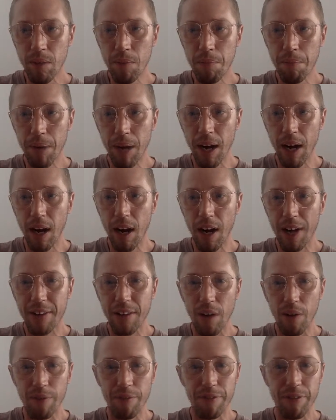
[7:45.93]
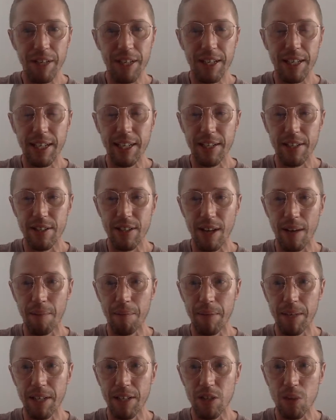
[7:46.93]
I don't think he's
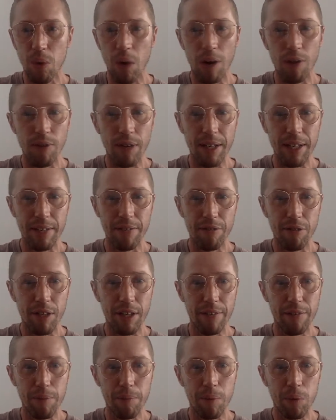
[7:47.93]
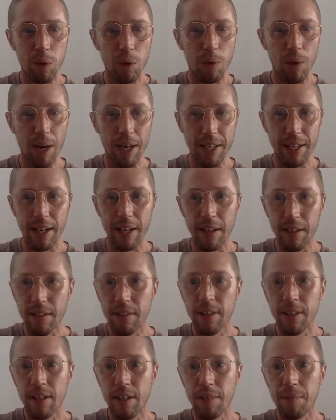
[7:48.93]
quite ready for a Liverpool away yet.
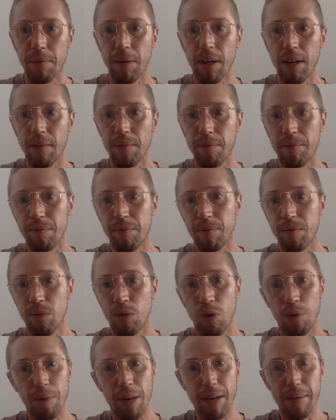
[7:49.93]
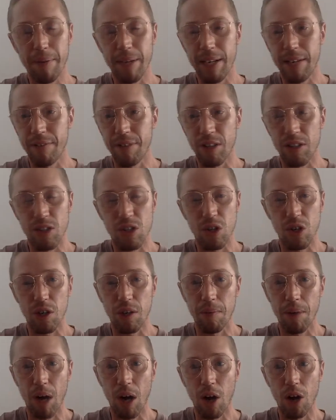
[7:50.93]
But or maybe even a
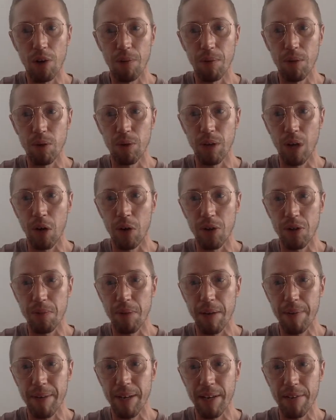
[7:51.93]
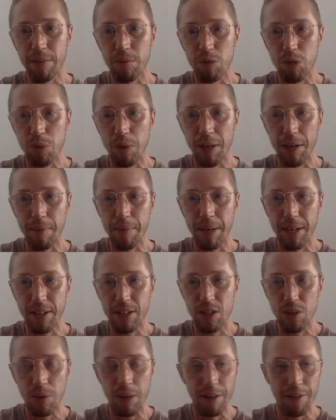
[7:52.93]
Tottenham at home, who knows? Maybe give him 20
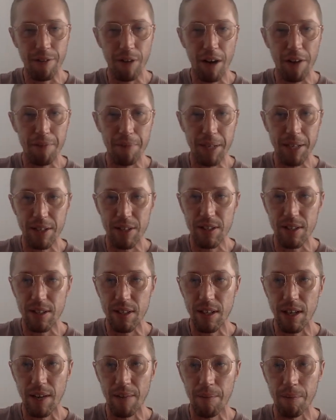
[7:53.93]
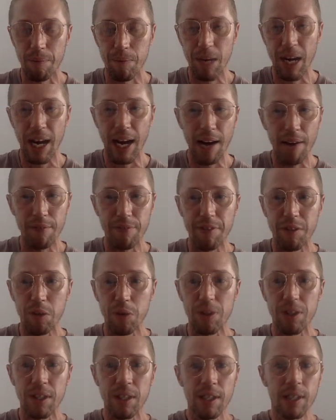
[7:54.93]
minutes, 25 minutes at
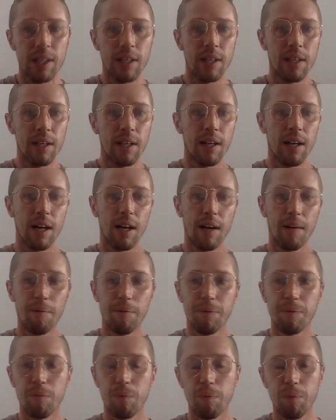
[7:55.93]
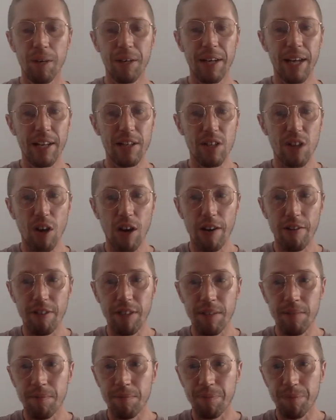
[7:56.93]
Anfield when they're tiring.